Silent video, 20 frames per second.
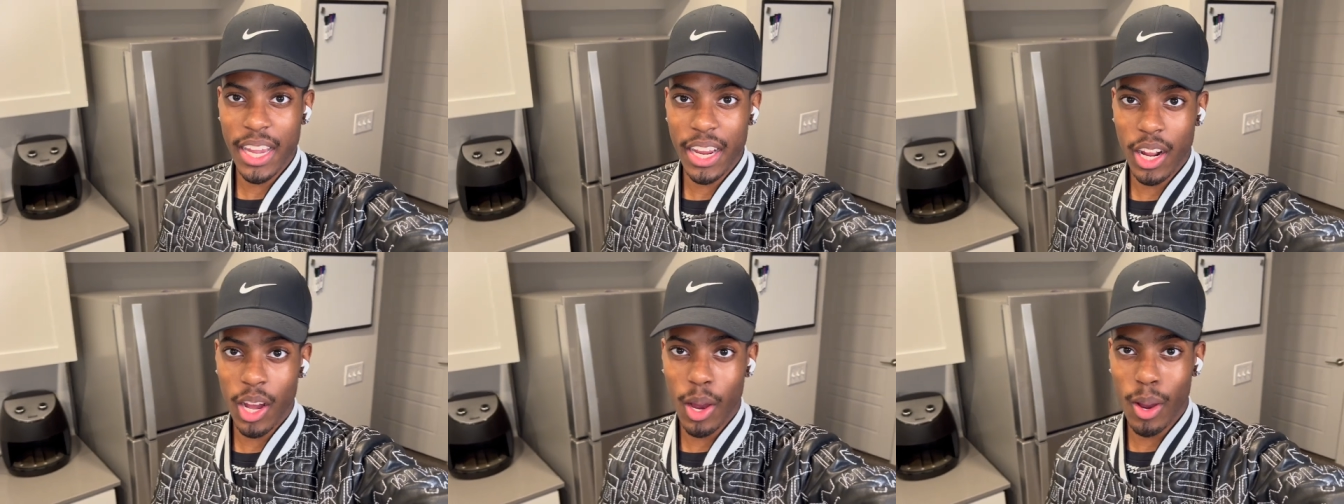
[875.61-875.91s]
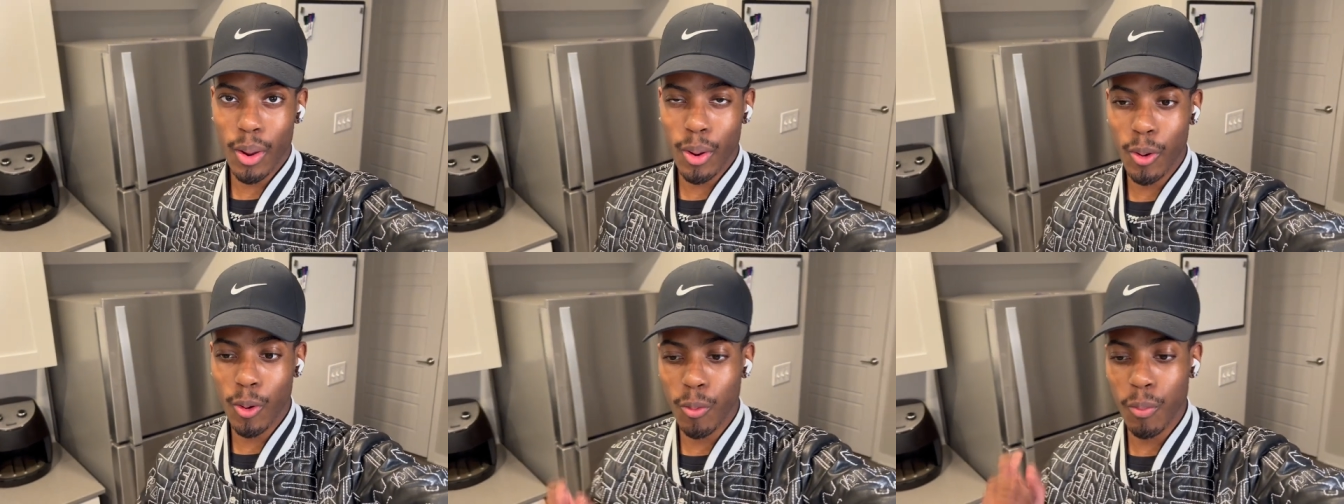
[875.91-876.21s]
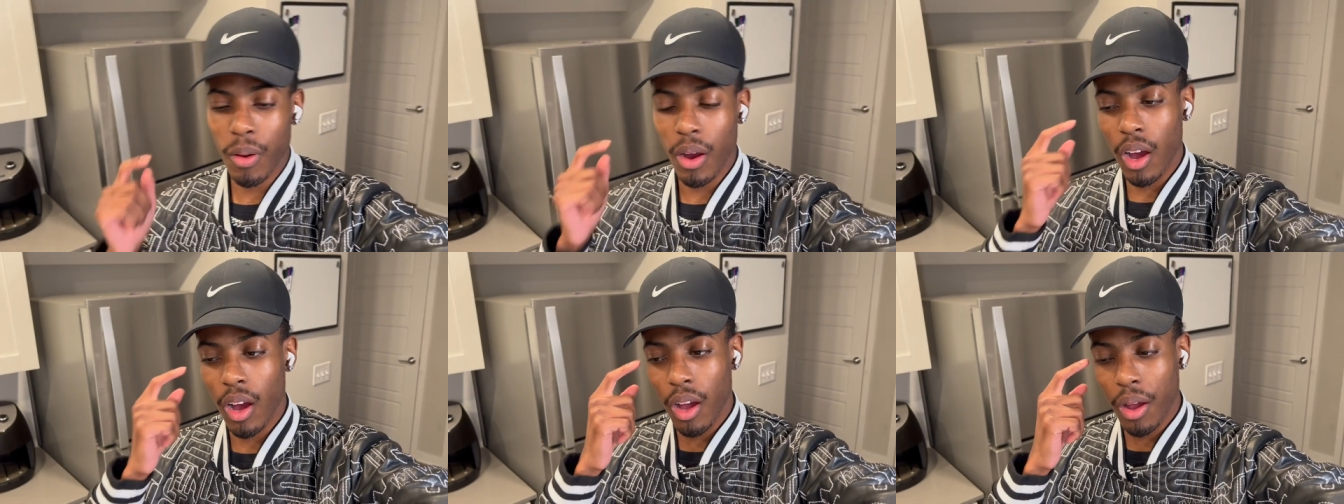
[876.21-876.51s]
at
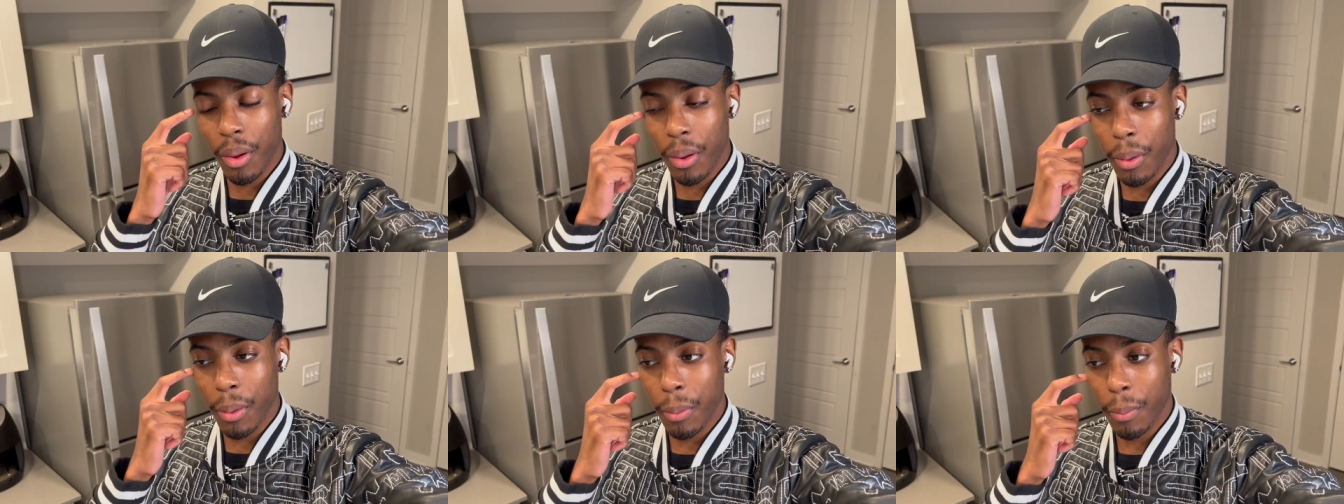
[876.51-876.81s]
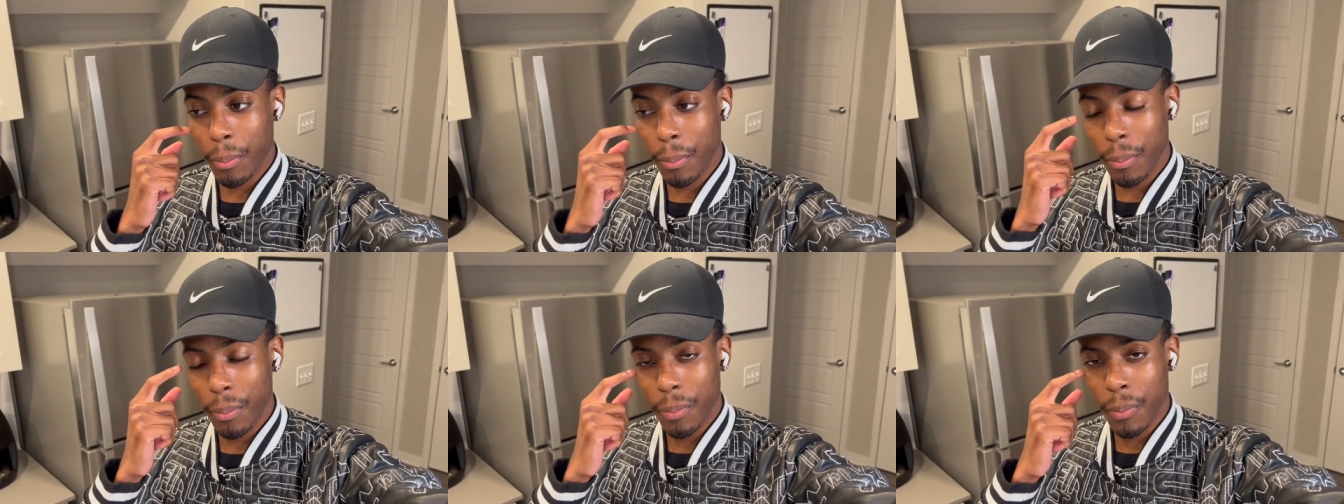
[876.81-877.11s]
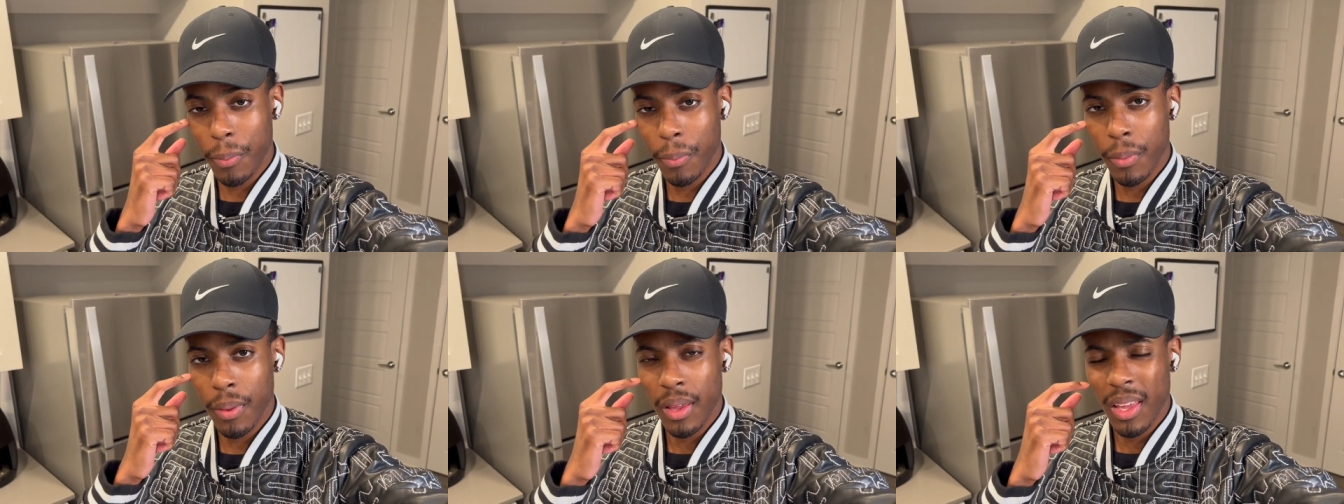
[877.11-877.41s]
home. Um,
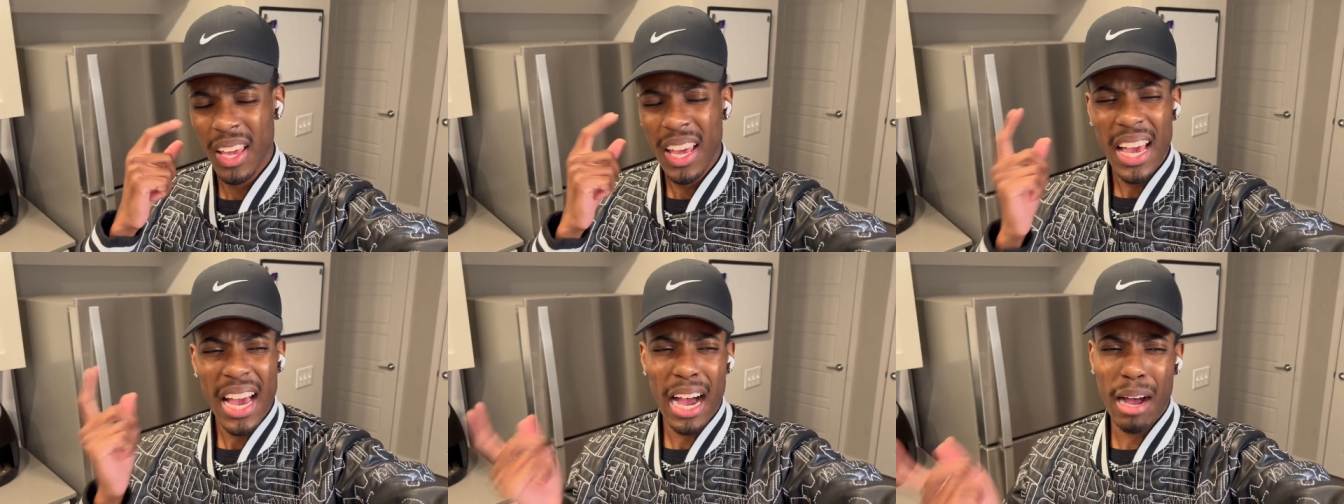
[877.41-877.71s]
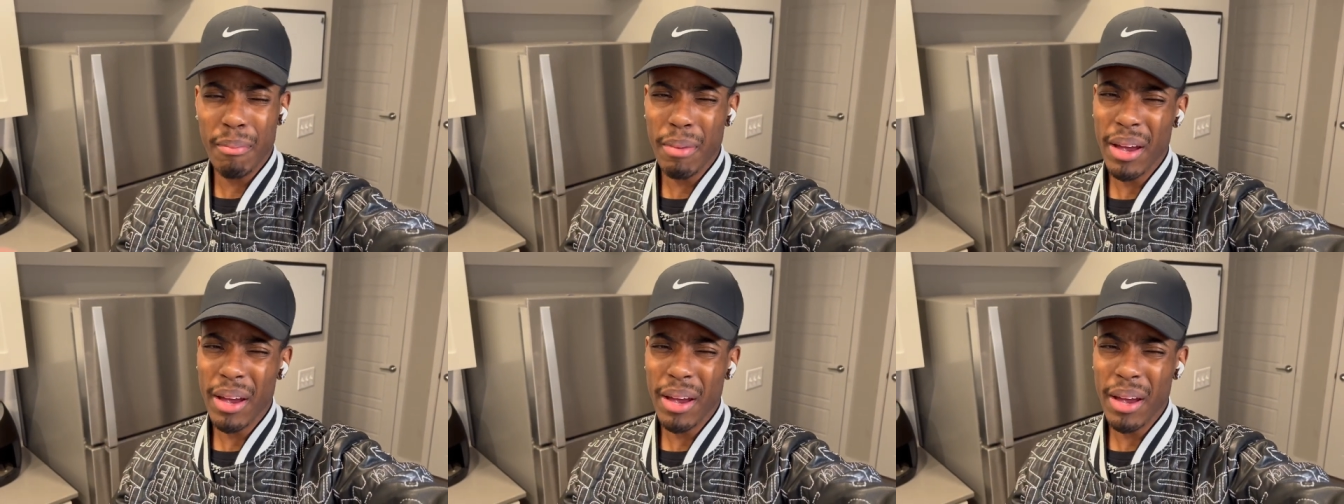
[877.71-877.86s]
I